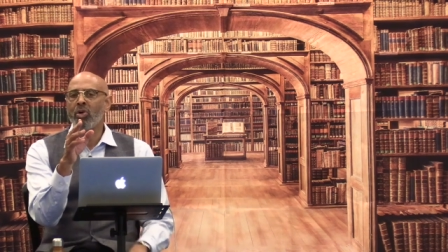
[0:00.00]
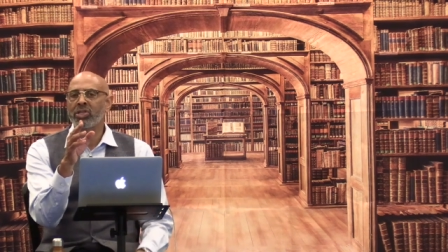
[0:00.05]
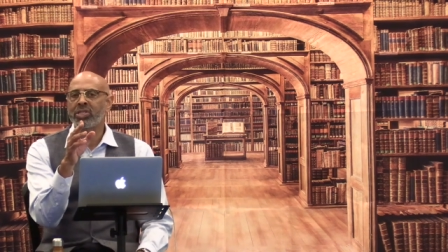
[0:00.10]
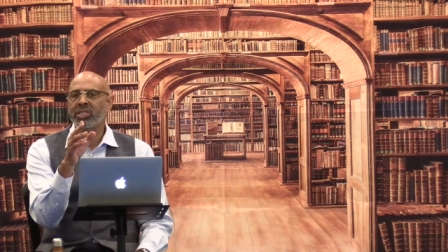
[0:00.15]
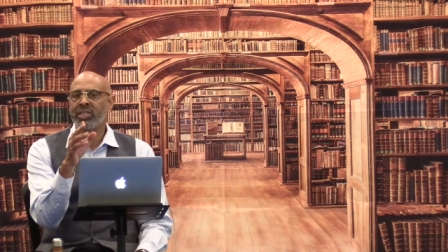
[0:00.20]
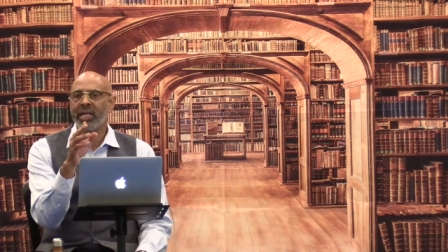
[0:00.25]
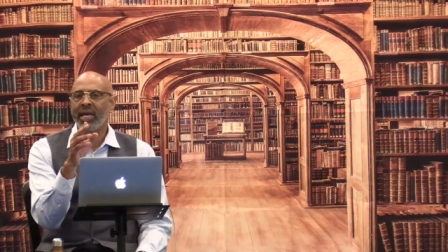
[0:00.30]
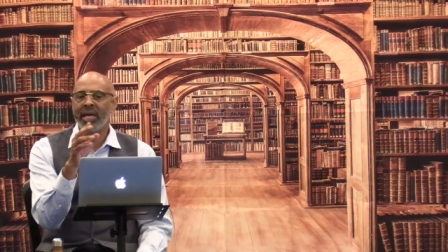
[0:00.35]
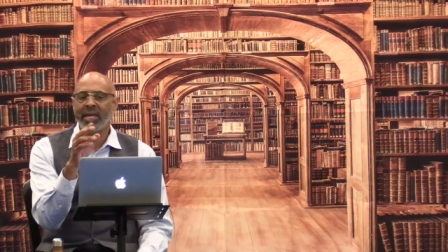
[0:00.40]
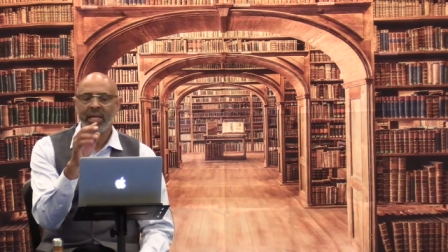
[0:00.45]

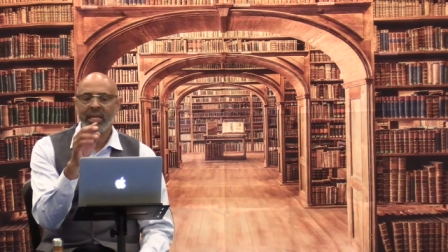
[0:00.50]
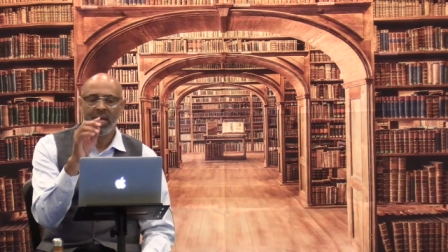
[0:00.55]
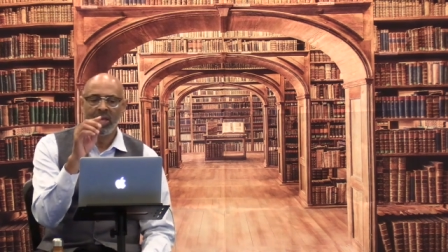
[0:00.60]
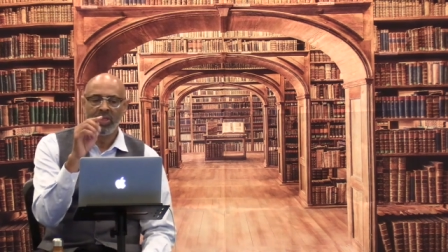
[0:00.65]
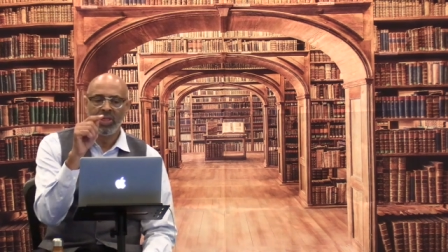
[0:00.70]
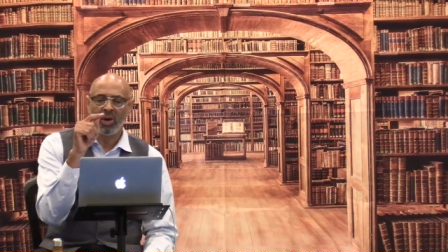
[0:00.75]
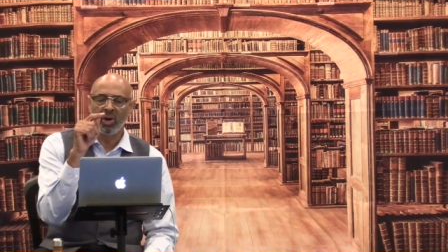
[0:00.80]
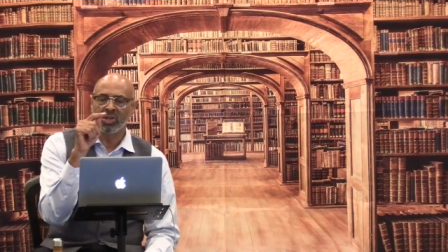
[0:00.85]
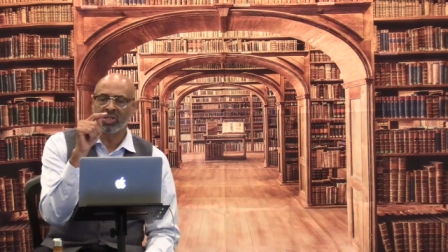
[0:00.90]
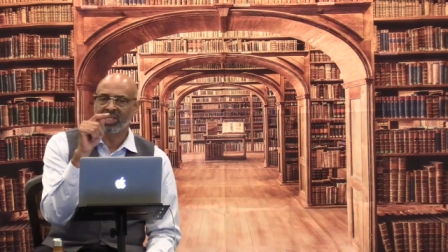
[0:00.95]
that there are
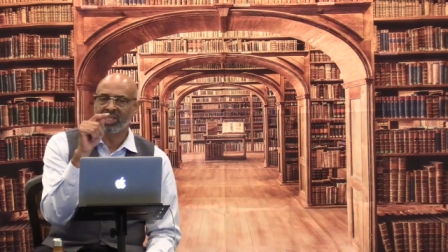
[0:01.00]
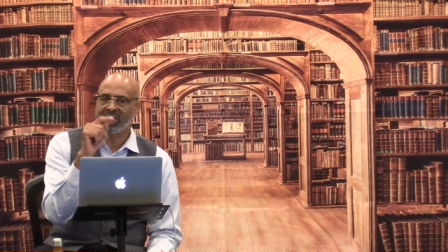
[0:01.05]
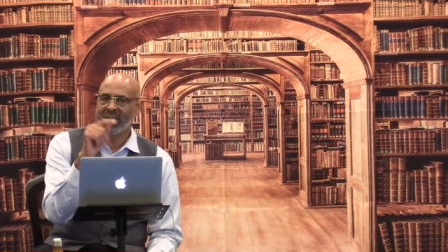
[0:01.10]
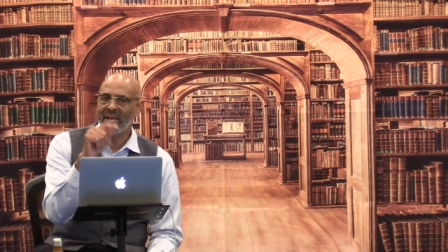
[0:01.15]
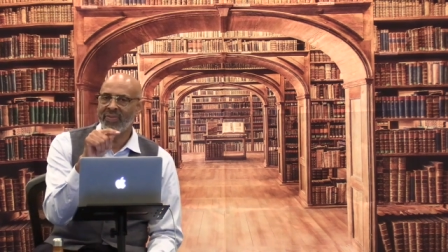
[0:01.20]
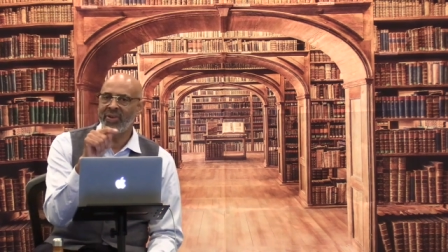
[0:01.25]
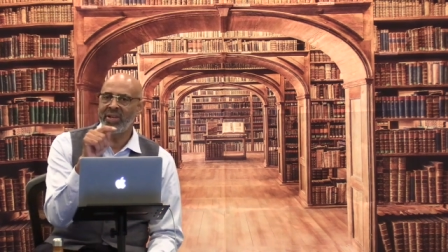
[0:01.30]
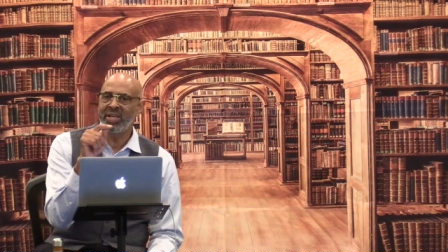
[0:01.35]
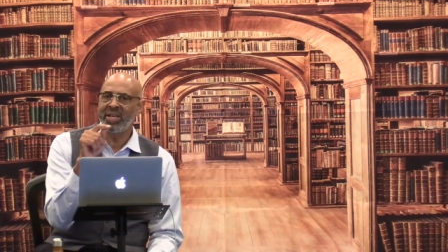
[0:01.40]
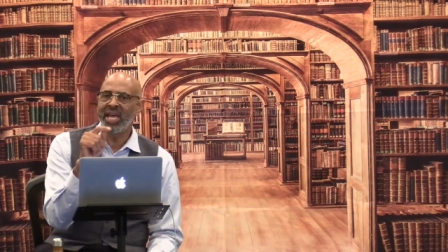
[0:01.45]
seven
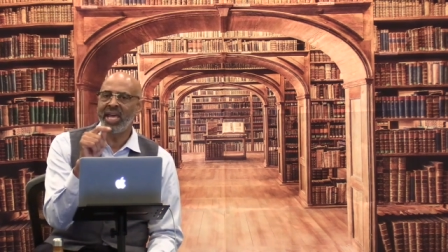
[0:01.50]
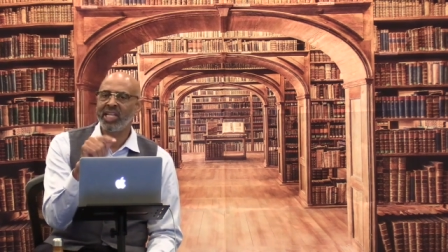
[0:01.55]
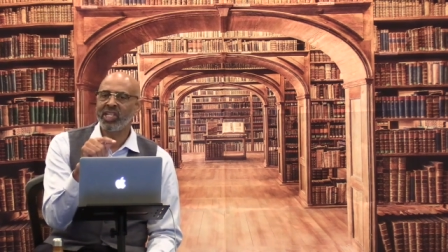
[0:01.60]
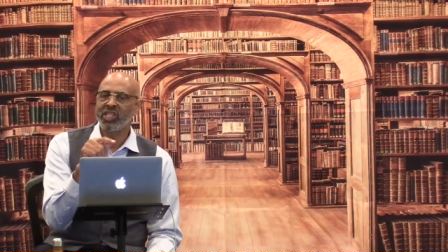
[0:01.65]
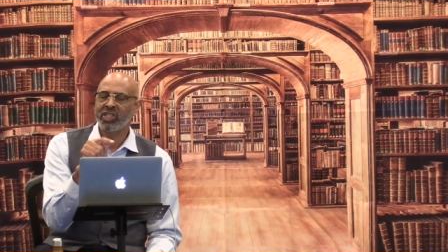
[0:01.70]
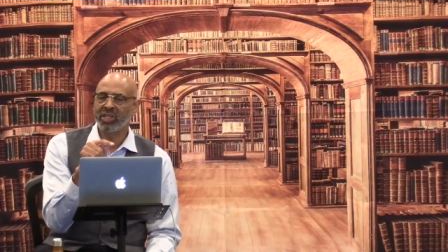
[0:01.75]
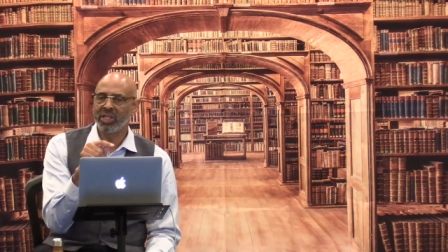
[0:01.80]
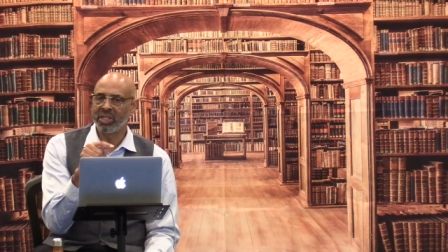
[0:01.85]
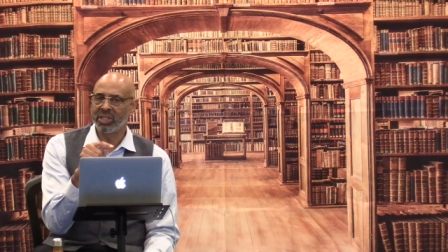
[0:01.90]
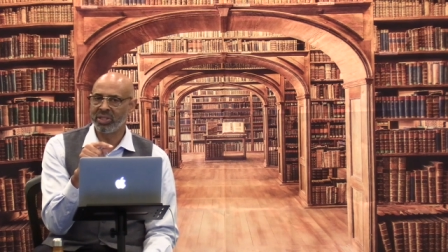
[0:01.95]

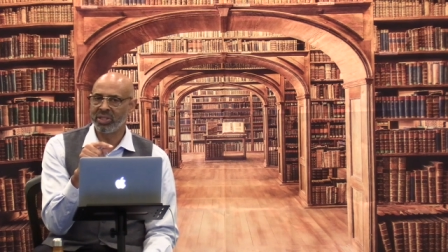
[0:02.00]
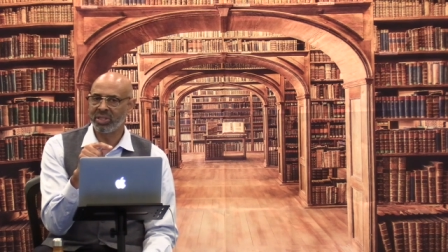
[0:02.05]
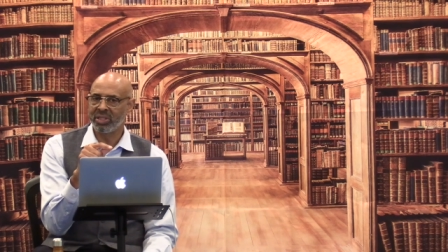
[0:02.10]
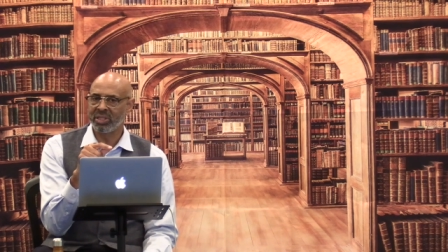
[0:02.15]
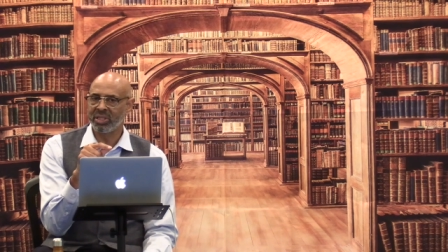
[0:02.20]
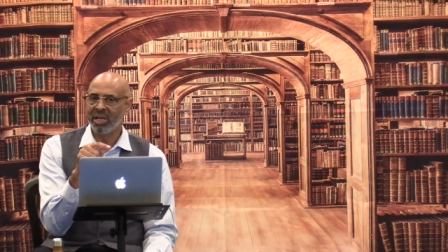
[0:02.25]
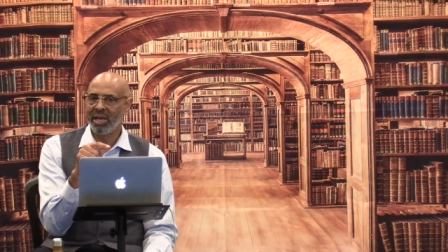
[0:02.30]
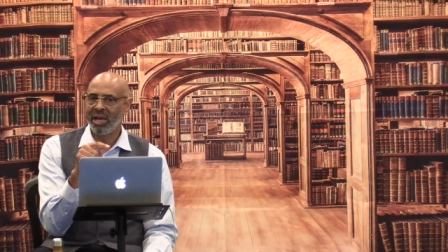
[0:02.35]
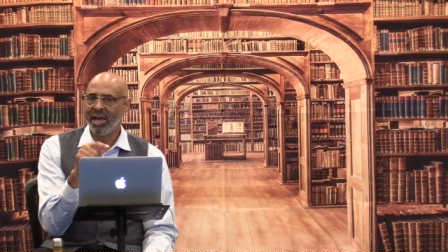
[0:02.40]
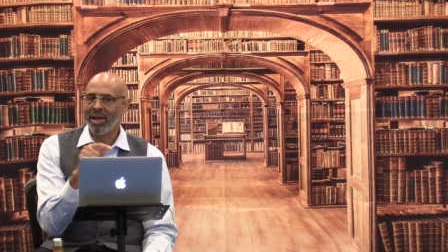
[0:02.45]
nations,
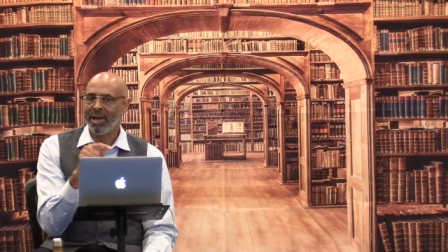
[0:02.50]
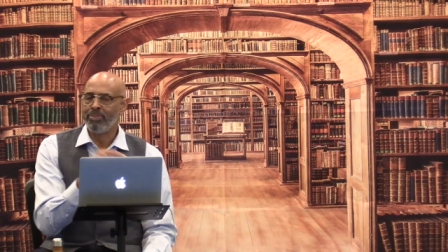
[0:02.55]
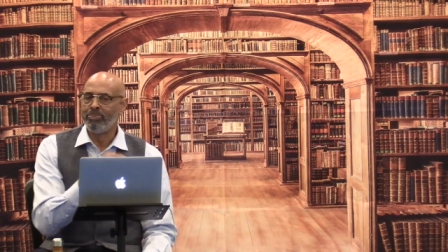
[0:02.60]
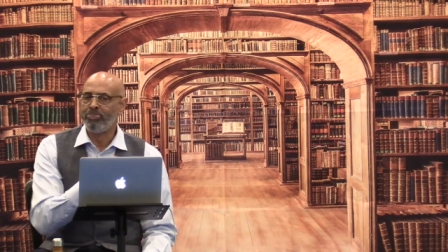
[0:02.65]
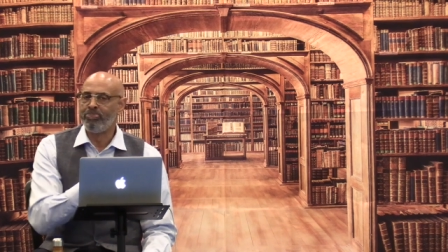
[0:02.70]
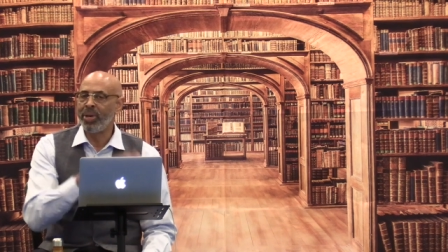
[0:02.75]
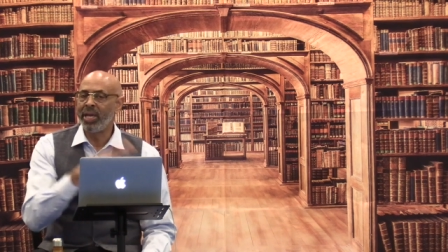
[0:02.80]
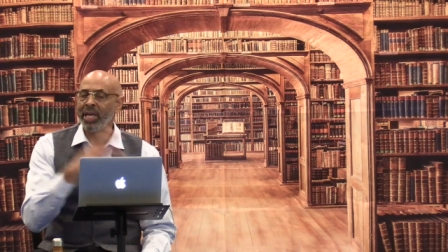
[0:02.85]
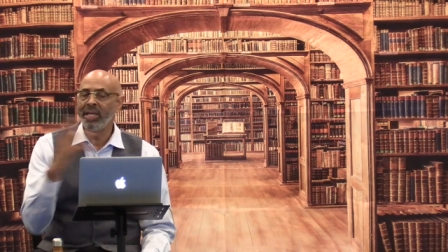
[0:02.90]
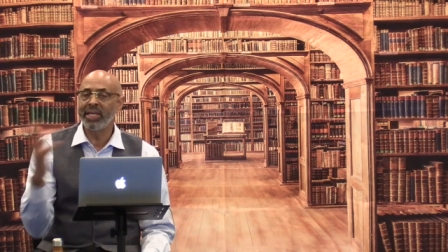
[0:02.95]
big
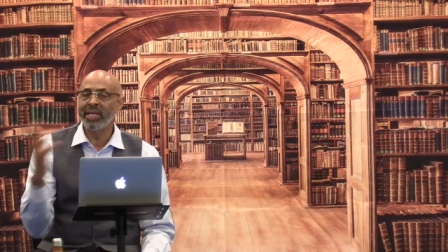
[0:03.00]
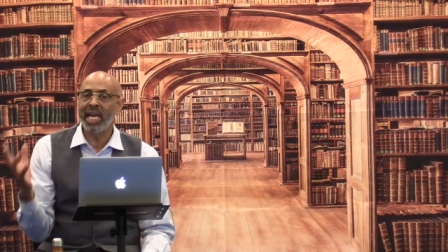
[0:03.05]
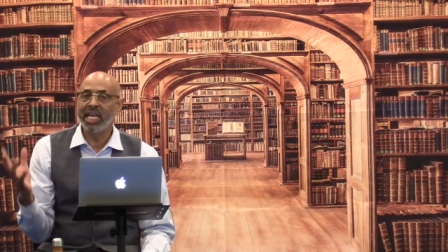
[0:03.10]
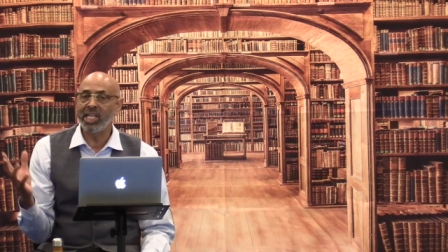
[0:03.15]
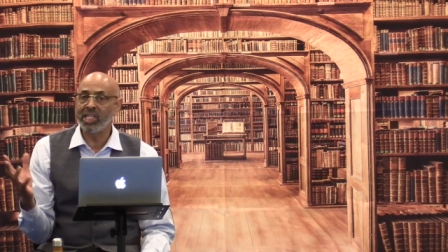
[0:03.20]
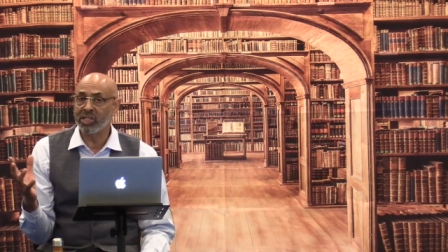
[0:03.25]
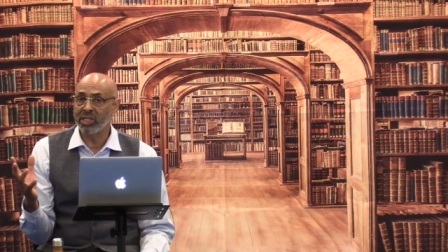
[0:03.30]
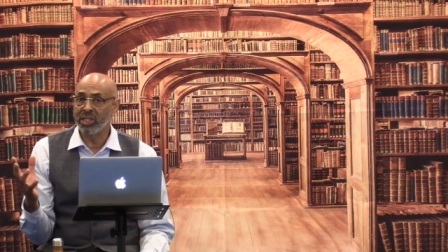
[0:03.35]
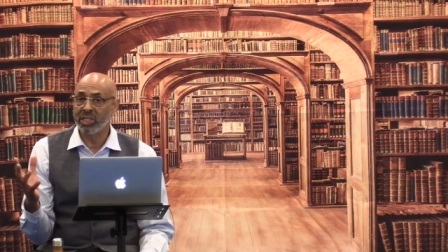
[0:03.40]
nations?